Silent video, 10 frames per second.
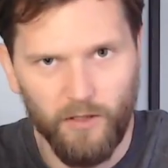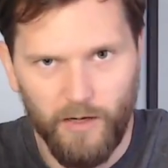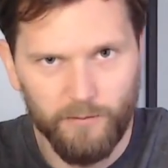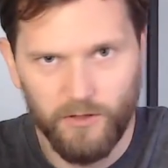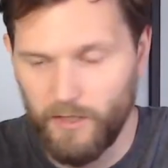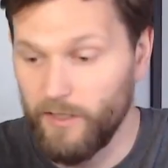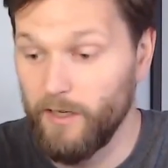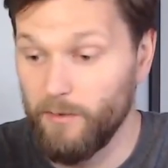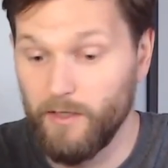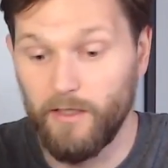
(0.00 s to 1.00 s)
I'm just going to
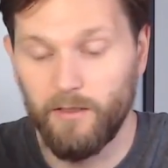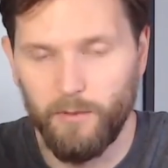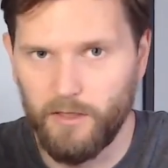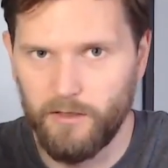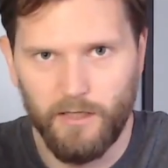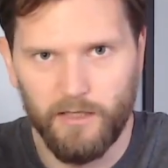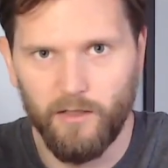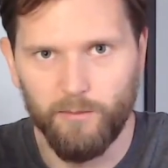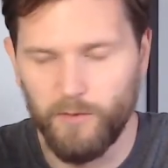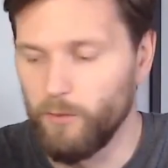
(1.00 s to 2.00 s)
get rid of this because it takes
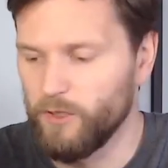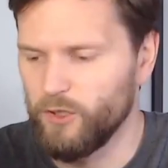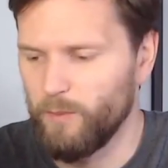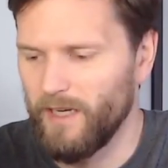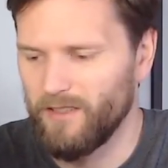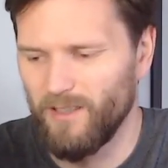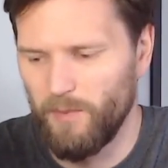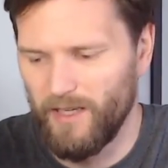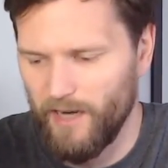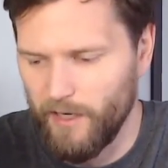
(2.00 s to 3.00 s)
up too much space in the
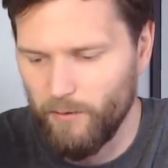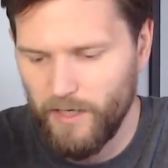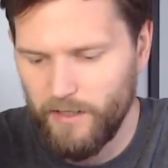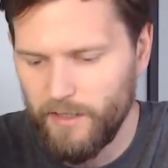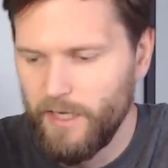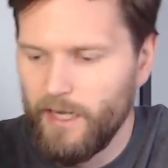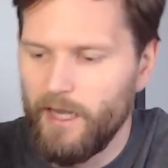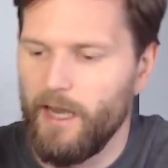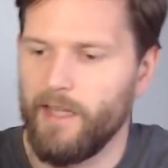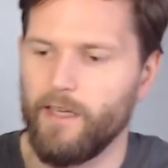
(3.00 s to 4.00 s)
pot anyway.
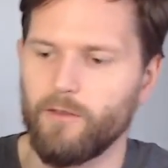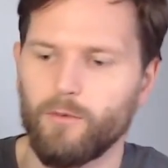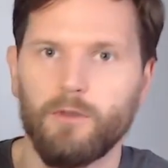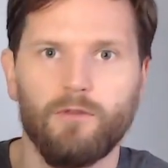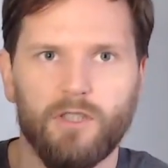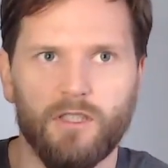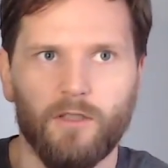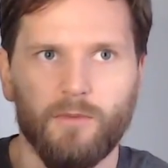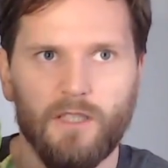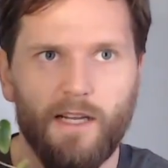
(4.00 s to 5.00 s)
And now the root
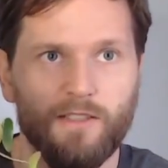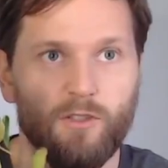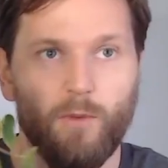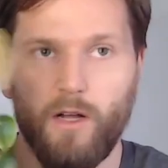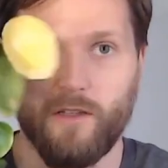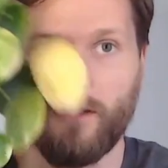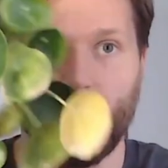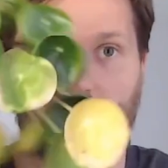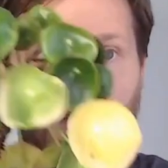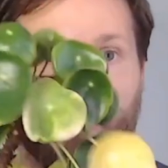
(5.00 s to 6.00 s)
system is a lot smaller,
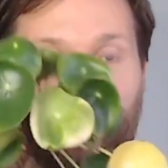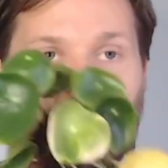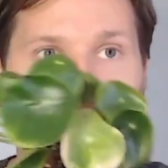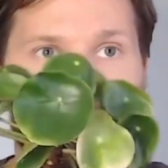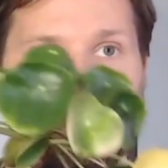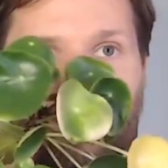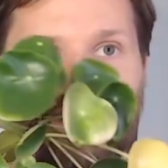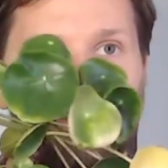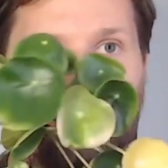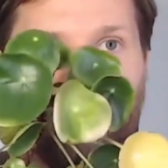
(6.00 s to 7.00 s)
as you can see here.
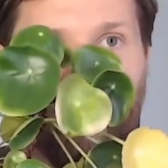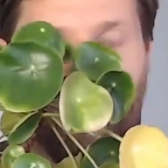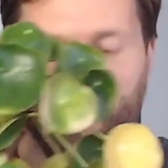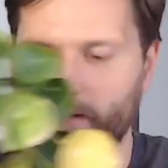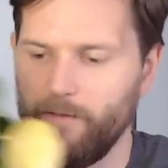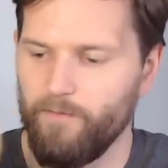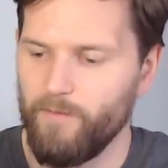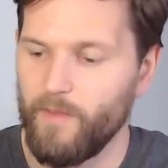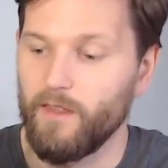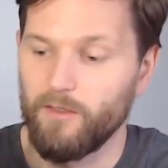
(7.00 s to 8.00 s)

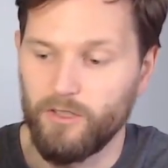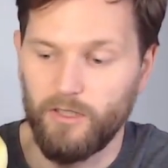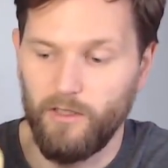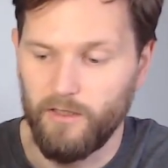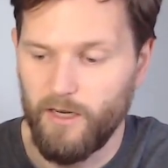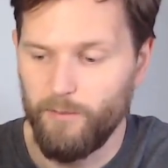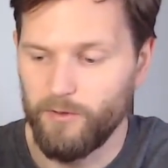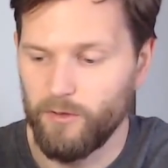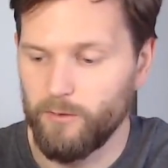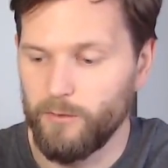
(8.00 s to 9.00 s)
There's still a couple
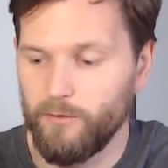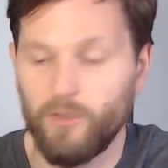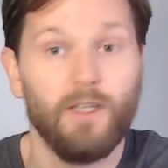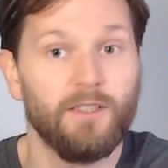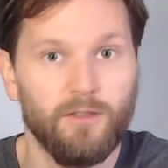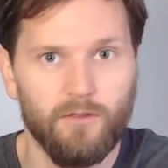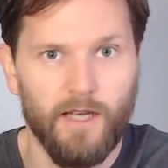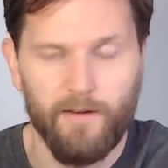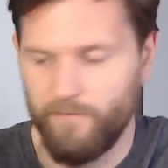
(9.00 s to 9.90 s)
to remove, so let's do that.